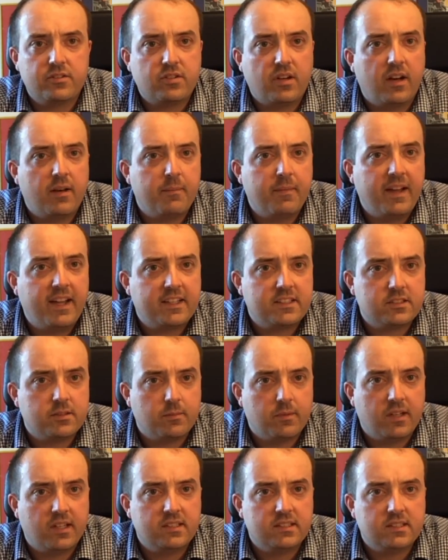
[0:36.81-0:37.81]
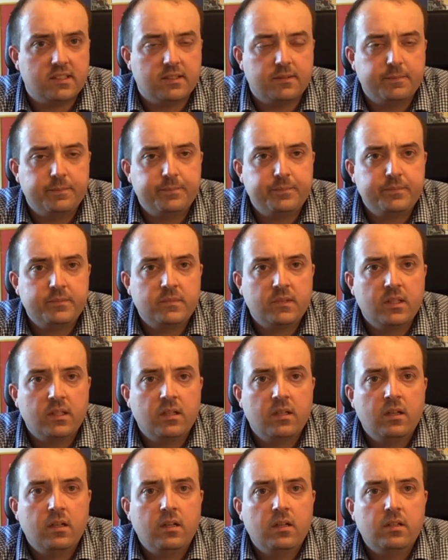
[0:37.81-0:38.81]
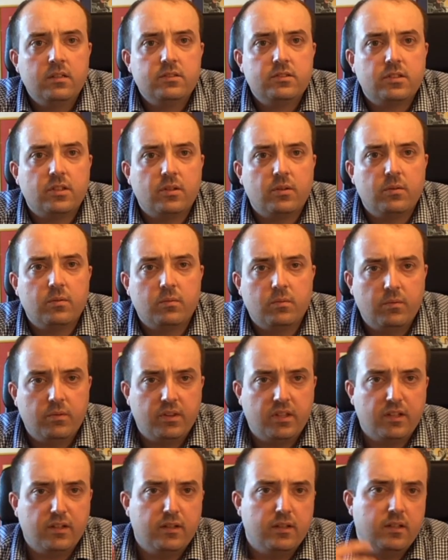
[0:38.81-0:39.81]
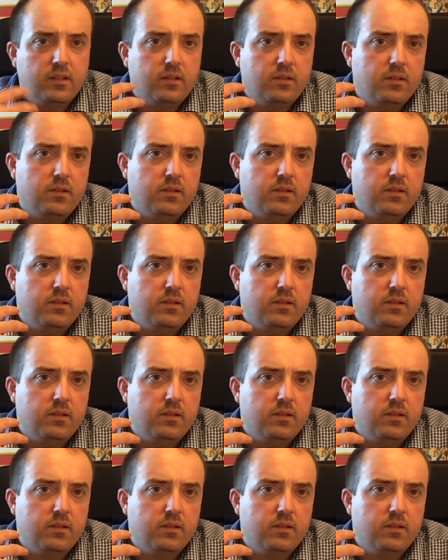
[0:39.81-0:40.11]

try to maximize it. So the